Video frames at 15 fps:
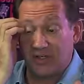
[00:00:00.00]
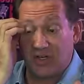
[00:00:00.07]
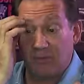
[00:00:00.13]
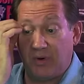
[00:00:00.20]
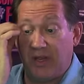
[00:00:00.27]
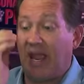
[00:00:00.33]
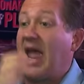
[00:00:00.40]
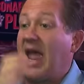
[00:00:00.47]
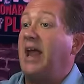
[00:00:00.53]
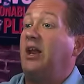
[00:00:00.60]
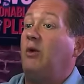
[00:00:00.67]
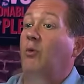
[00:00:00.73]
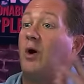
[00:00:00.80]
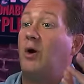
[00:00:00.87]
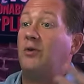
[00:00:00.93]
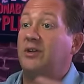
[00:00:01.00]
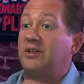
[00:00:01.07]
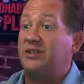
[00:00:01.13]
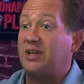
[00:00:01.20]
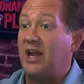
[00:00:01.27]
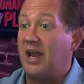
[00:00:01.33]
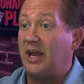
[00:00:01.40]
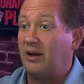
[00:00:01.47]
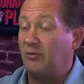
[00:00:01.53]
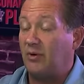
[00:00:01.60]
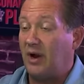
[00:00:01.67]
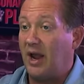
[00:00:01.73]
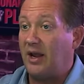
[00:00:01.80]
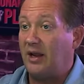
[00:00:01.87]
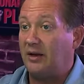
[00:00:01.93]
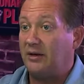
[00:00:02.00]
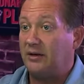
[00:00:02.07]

Could be anywhere in the state, right?